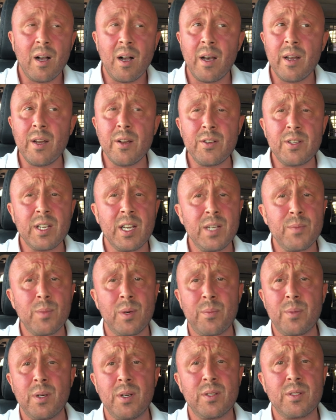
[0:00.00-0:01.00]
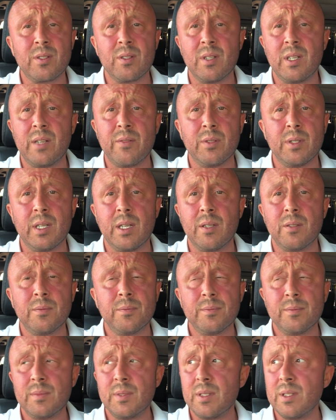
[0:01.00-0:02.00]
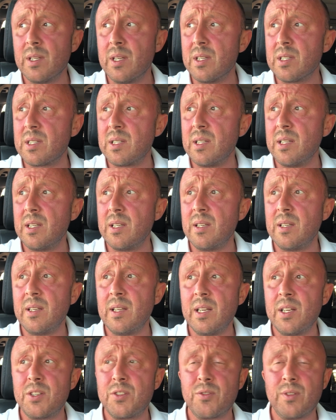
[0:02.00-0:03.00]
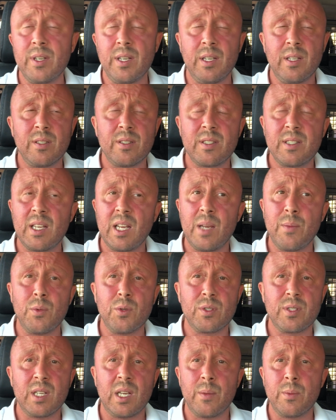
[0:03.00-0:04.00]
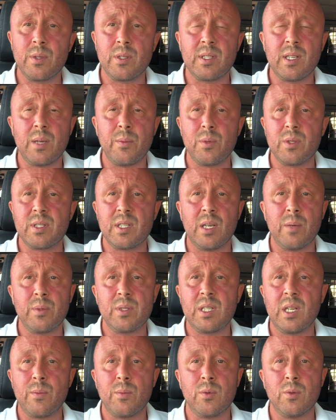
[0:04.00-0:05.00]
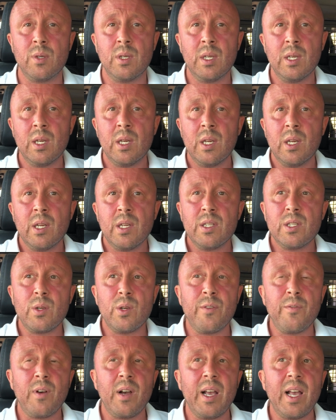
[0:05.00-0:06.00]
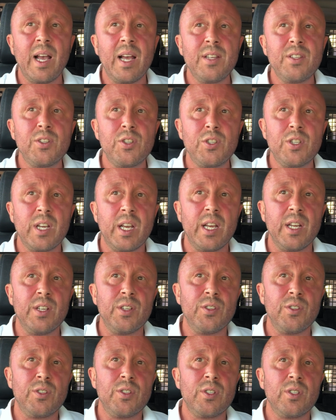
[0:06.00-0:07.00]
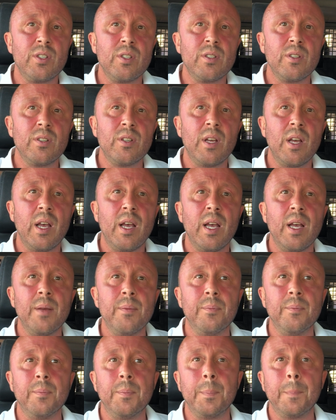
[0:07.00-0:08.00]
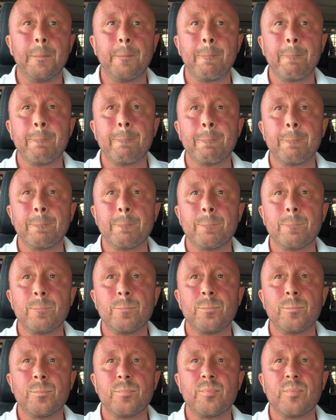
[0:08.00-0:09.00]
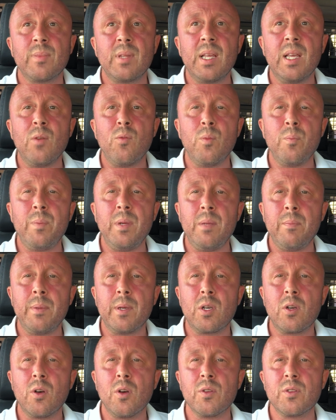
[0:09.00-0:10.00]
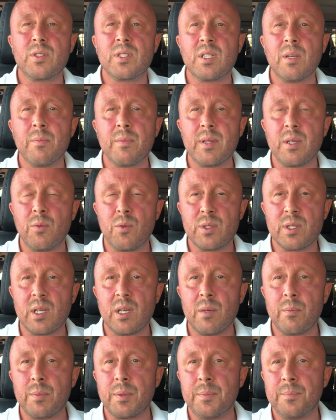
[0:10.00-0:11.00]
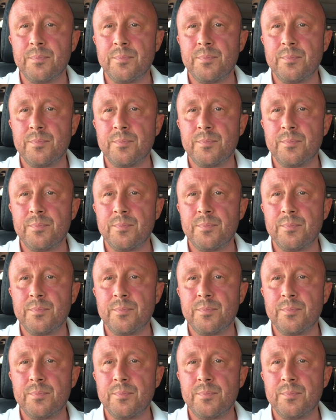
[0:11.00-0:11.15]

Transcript: I don't change my protocol, I never now. It's literally stable, stable, stable, stable, stable. So if I had to change, it would be because something was up.